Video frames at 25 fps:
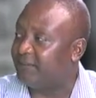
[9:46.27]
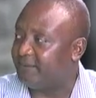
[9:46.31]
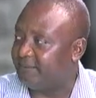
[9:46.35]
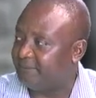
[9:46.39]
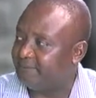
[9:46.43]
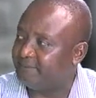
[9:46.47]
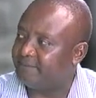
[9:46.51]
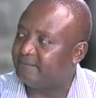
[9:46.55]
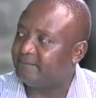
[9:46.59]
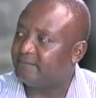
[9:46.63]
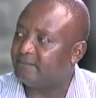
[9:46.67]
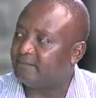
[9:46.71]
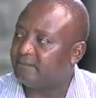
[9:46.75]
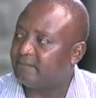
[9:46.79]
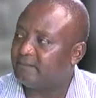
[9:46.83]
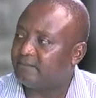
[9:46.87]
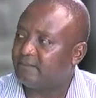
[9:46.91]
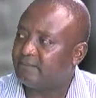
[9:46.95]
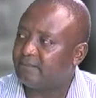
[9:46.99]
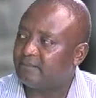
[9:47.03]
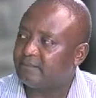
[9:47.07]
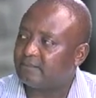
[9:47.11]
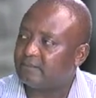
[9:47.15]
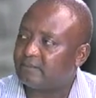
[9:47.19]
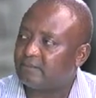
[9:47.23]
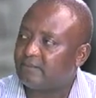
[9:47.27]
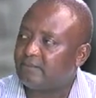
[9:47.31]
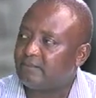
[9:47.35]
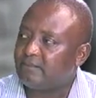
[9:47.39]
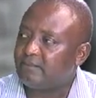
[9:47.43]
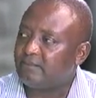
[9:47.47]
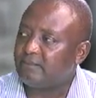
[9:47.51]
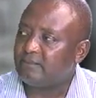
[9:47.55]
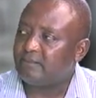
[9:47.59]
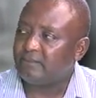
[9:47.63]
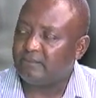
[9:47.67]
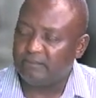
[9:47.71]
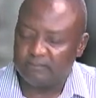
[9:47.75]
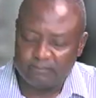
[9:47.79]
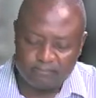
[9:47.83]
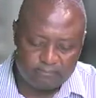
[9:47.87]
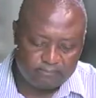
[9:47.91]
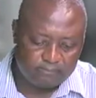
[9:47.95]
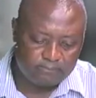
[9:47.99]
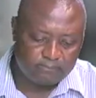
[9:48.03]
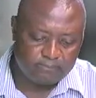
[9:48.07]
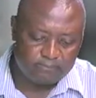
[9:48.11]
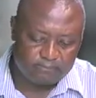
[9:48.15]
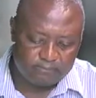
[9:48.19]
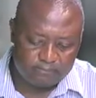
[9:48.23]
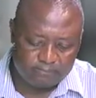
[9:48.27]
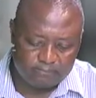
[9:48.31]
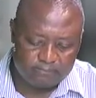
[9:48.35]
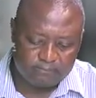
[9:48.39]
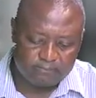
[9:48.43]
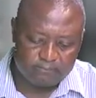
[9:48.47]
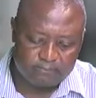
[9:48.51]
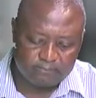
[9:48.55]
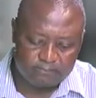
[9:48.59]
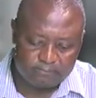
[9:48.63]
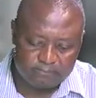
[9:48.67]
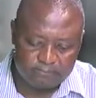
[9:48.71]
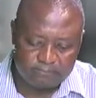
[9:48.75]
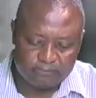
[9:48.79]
Yes, Mister Killian, critics have been saying that uh, what is